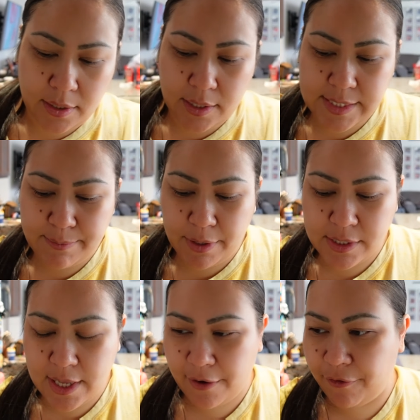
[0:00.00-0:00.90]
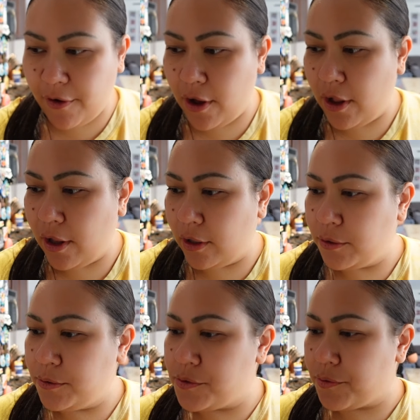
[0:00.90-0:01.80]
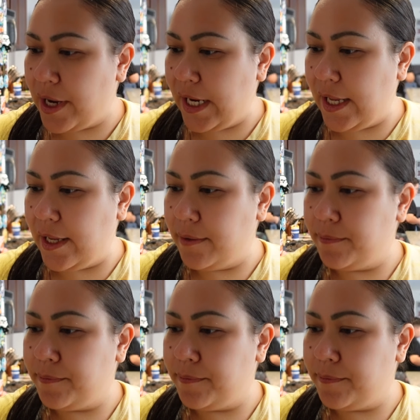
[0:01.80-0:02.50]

It smells like fall. Who's ready?